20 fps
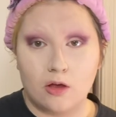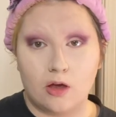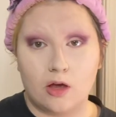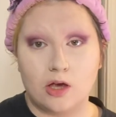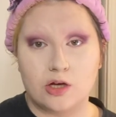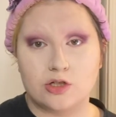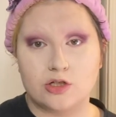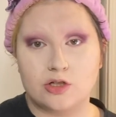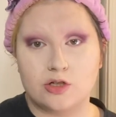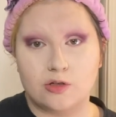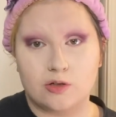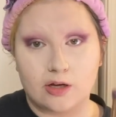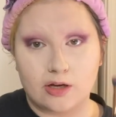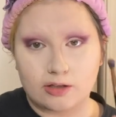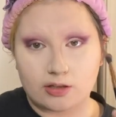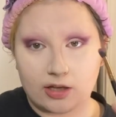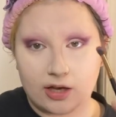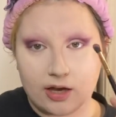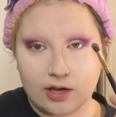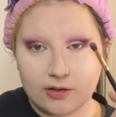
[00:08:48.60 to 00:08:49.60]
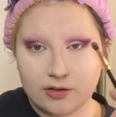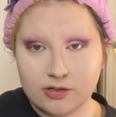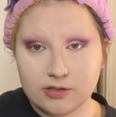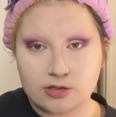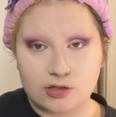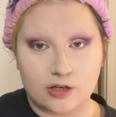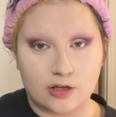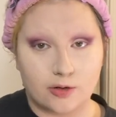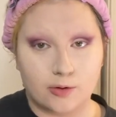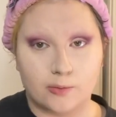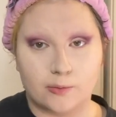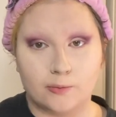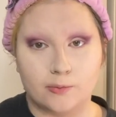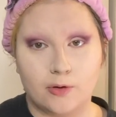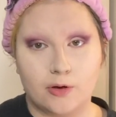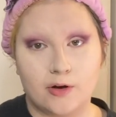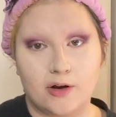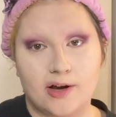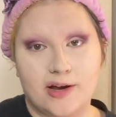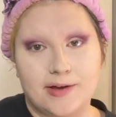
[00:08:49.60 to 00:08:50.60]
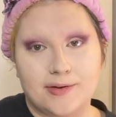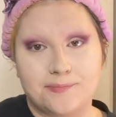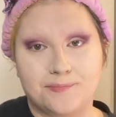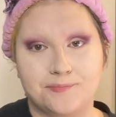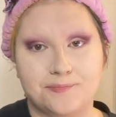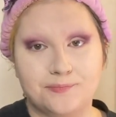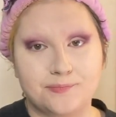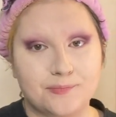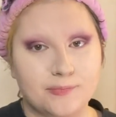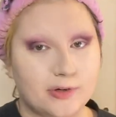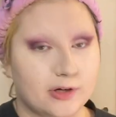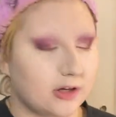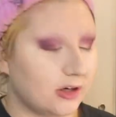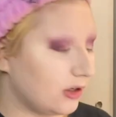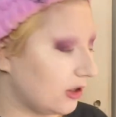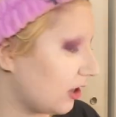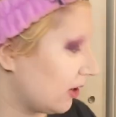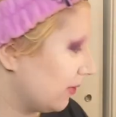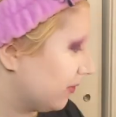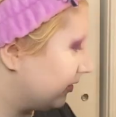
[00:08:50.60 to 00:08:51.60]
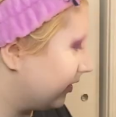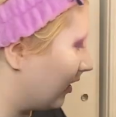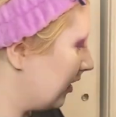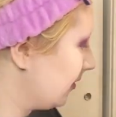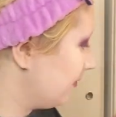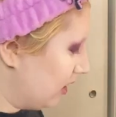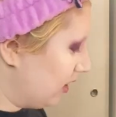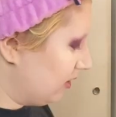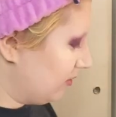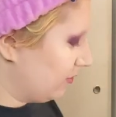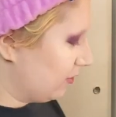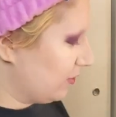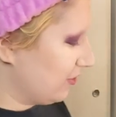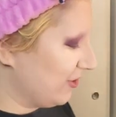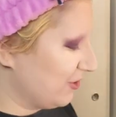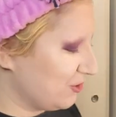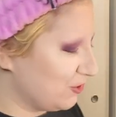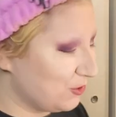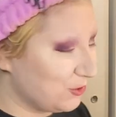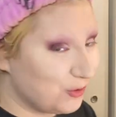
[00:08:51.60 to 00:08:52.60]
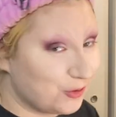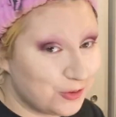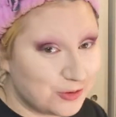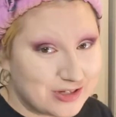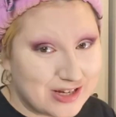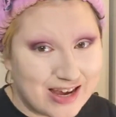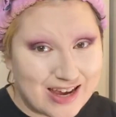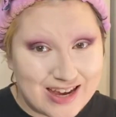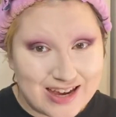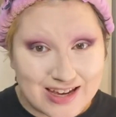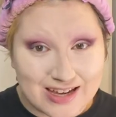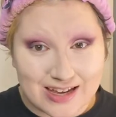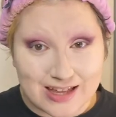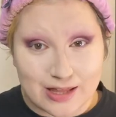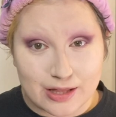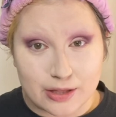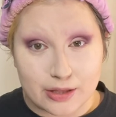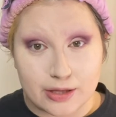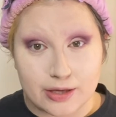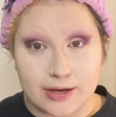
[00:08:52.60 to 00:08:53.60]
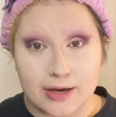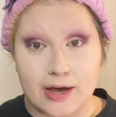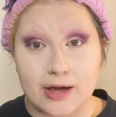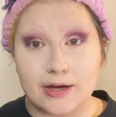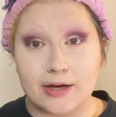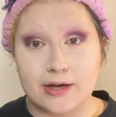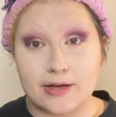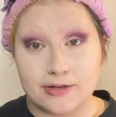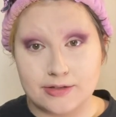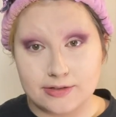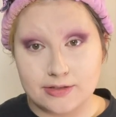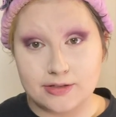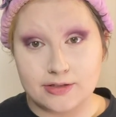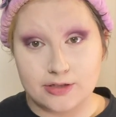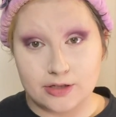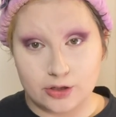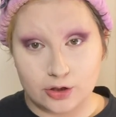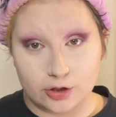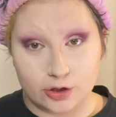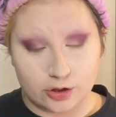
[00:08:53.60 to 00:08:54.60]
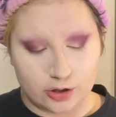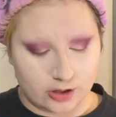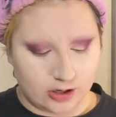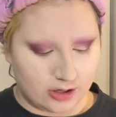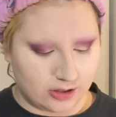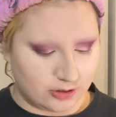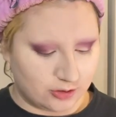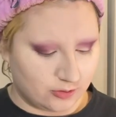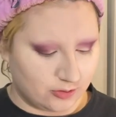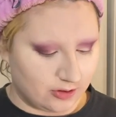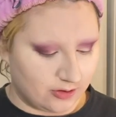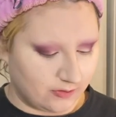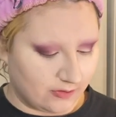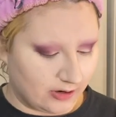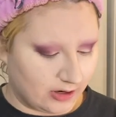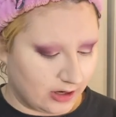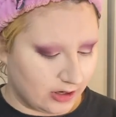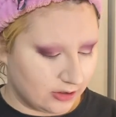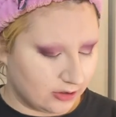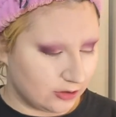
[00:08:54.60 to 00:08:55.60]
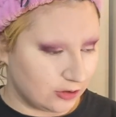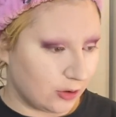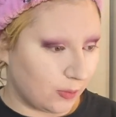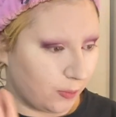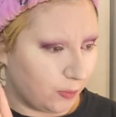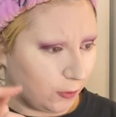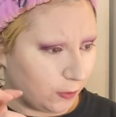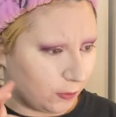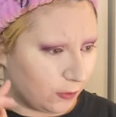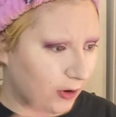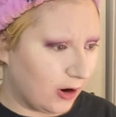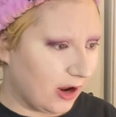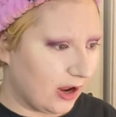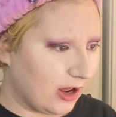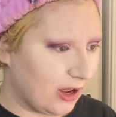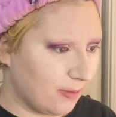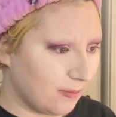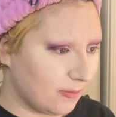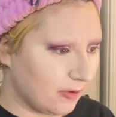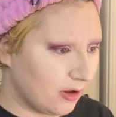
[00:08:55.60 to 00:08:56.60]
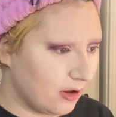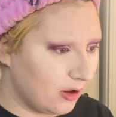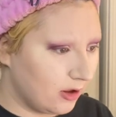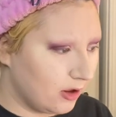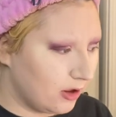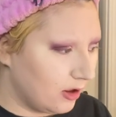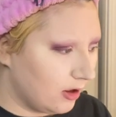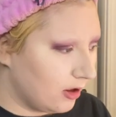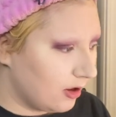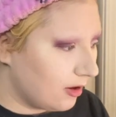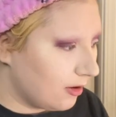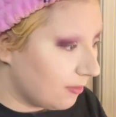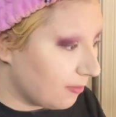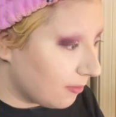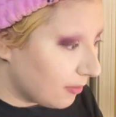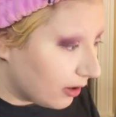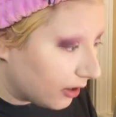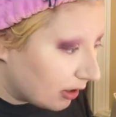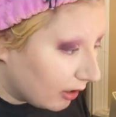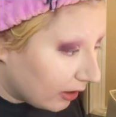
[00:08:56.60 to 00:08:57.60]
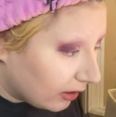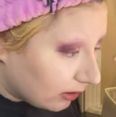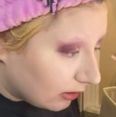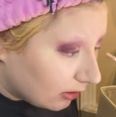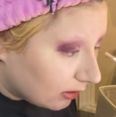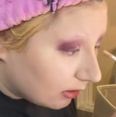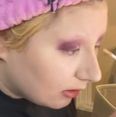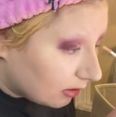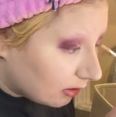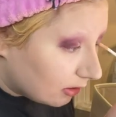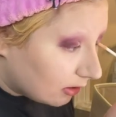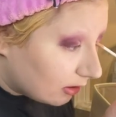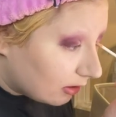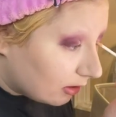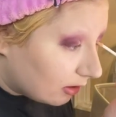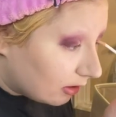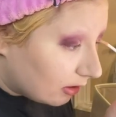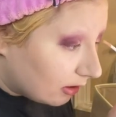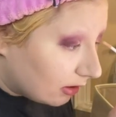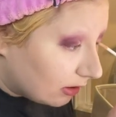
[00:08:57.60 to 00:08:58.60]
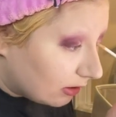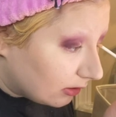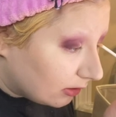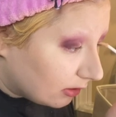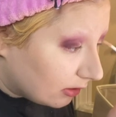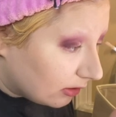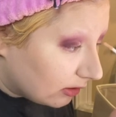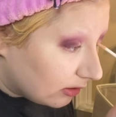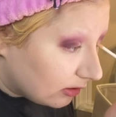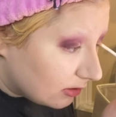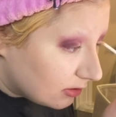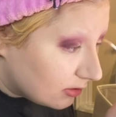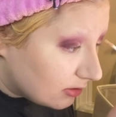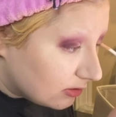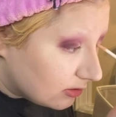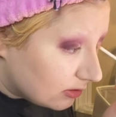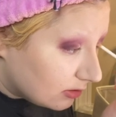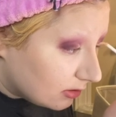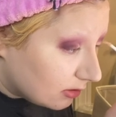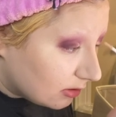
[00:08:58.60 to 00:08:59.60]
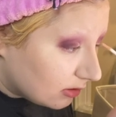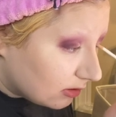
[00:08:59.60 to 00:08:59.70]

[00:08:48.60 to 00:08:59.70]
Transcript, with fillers: I actually do like that, it's cute. All right, we're gonna go with that. I am going to take the concealer and sort of, I guess, prime my eyelids.